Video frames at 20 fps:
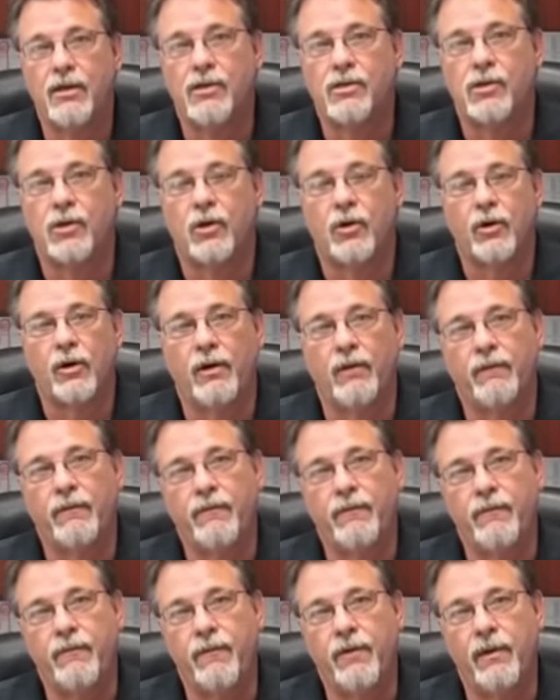So
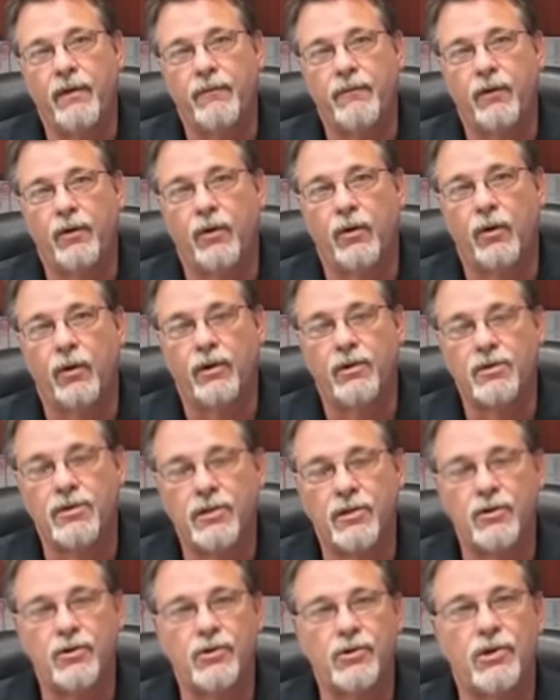if you
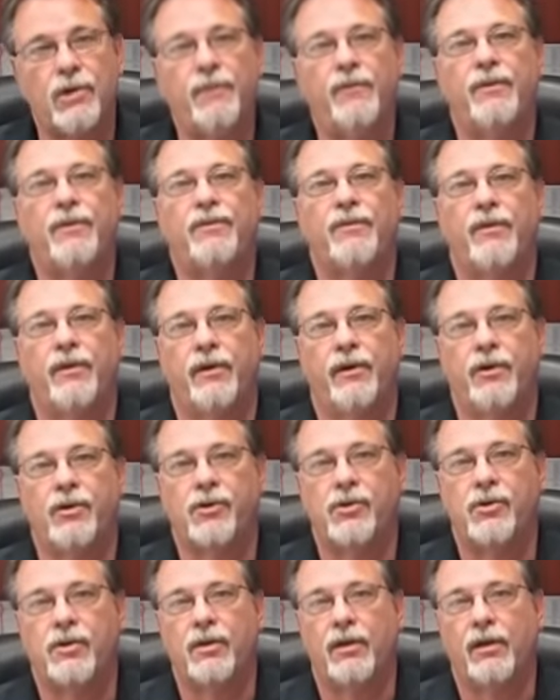consider surface
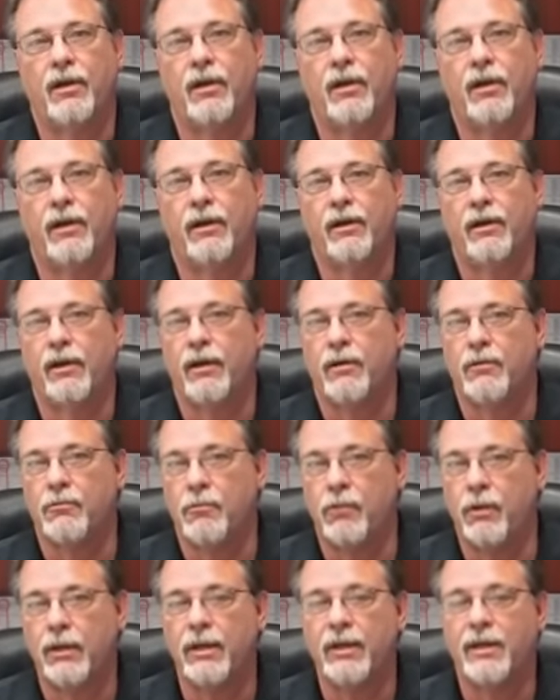finish
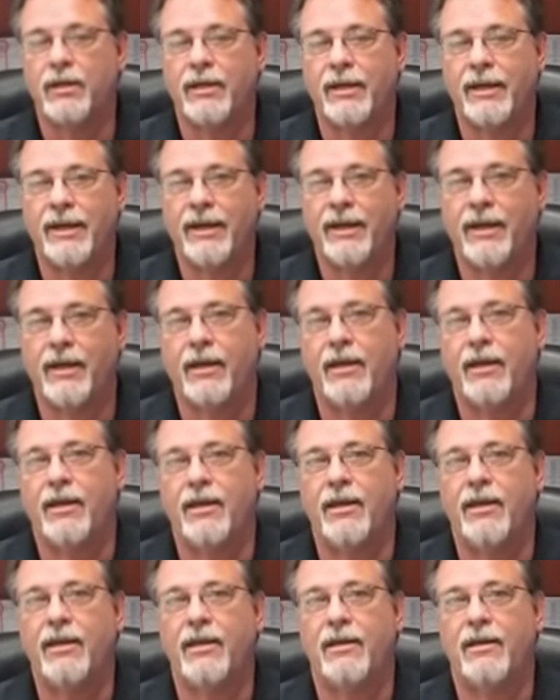and really take
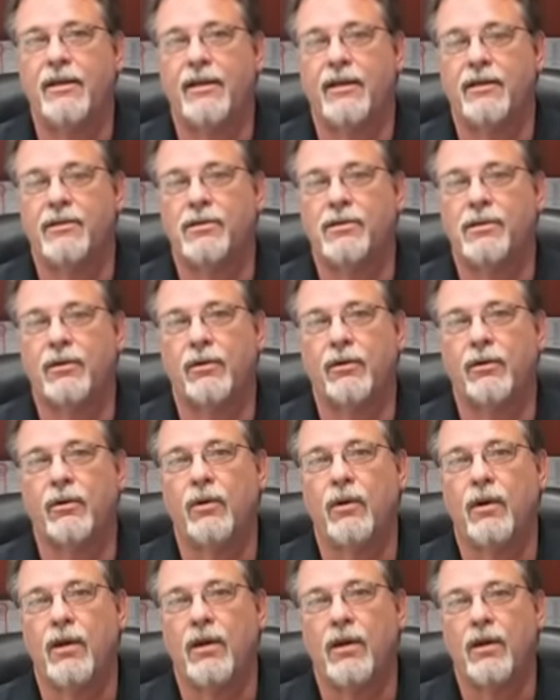heed as
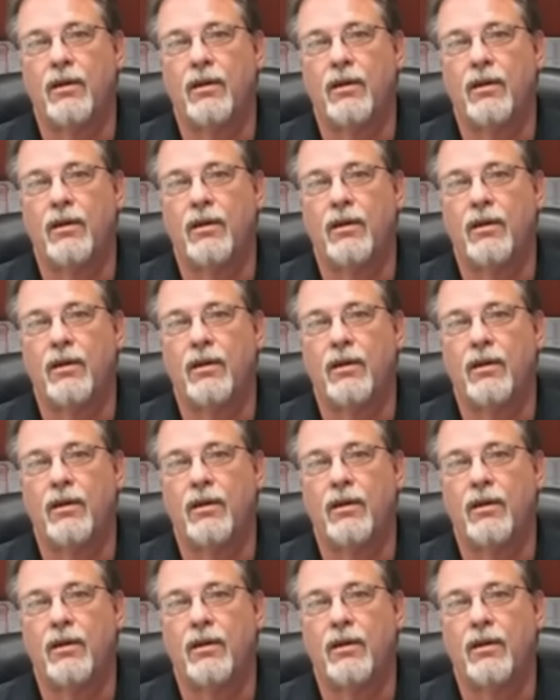to